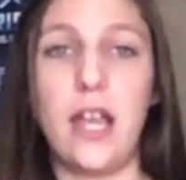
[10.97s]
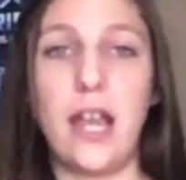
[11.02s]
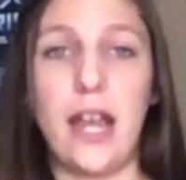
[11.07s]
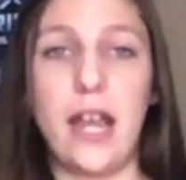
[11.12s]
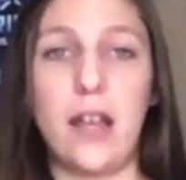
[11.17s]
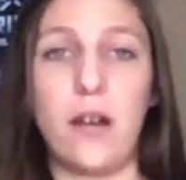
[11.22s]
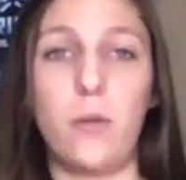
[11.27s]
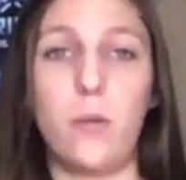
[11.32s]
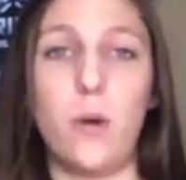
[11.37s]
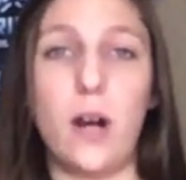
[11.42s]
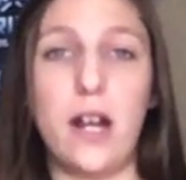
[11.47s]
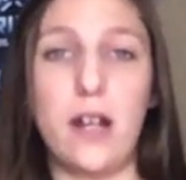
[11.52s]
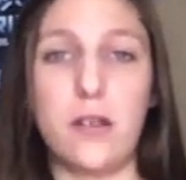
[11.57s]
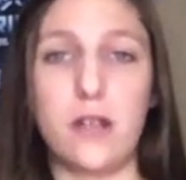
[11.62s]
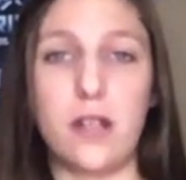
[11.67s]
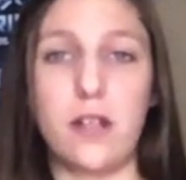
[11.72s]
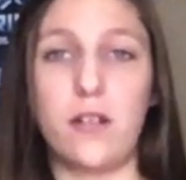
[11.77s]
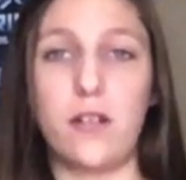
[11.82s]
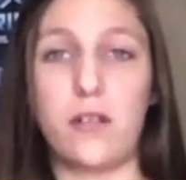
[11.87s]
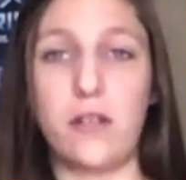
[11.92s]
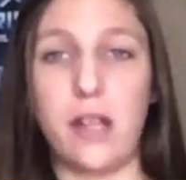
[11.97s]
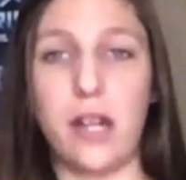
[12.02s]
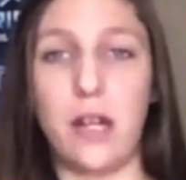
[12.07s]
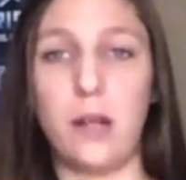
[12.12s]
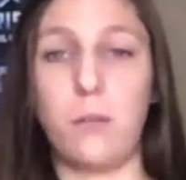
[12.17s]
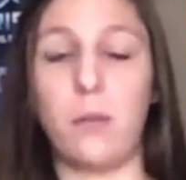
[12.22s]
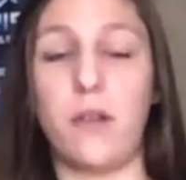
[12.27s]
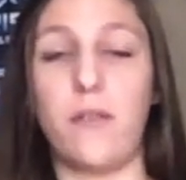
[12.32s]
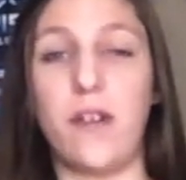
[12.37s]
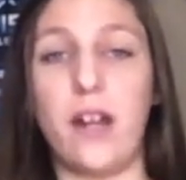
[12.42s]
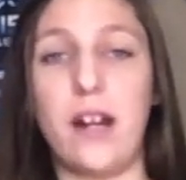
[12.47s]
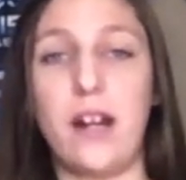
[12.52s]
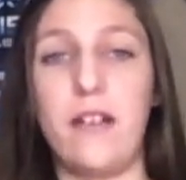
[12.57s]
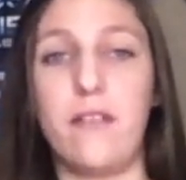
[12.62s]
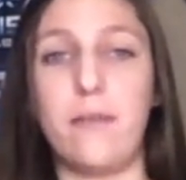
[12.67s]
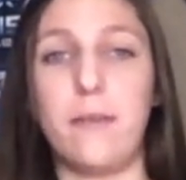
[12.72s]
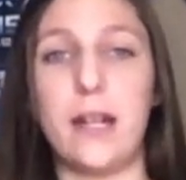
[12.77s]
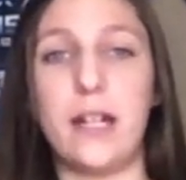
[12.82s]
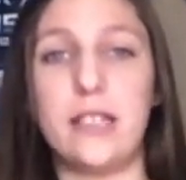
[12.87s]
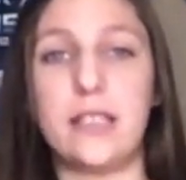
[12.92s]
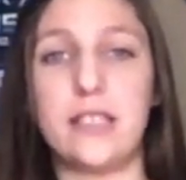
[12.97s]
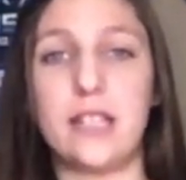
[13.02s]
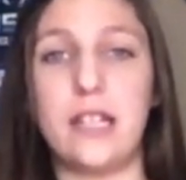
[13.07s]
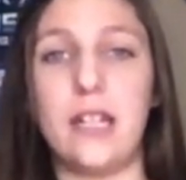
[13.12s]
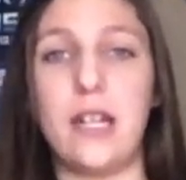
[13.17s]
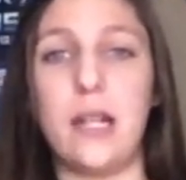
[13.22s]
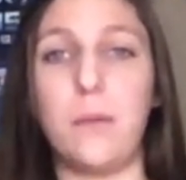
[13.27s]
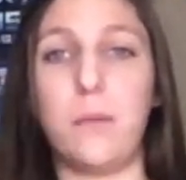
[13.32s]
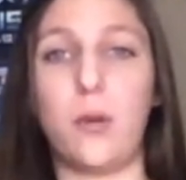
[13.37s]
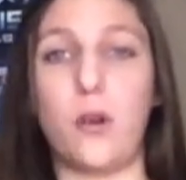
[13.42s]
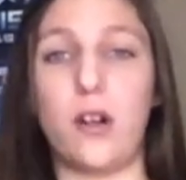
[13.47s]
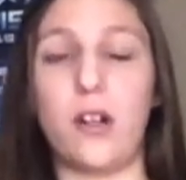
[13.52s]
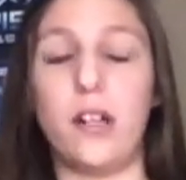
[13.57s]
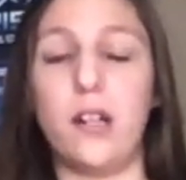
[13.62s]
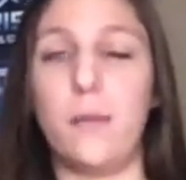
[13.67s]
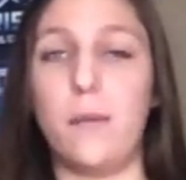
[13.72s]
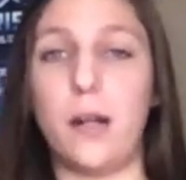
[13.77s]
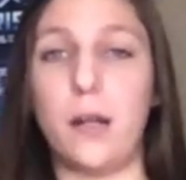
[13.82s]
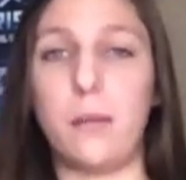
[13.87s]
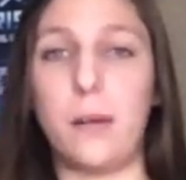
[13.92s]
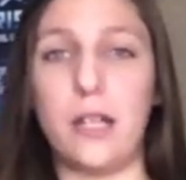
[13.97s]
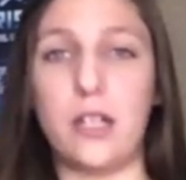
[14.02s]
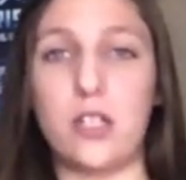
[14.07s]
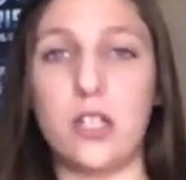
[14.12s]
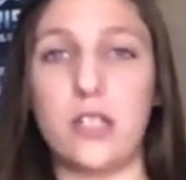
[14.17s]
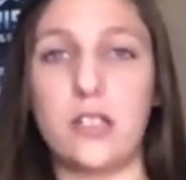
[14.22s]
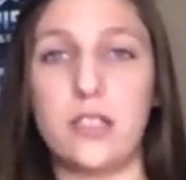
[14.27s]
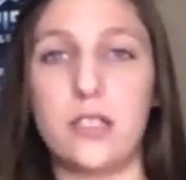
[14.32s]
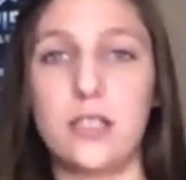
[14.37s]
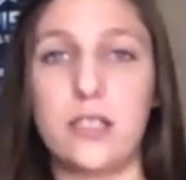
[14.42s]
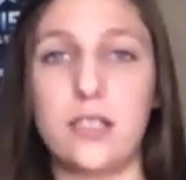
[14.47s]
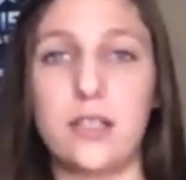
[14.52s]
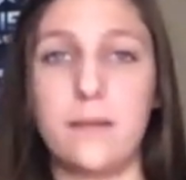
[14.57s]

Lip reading: And why is understanding preventative medicine important among patients?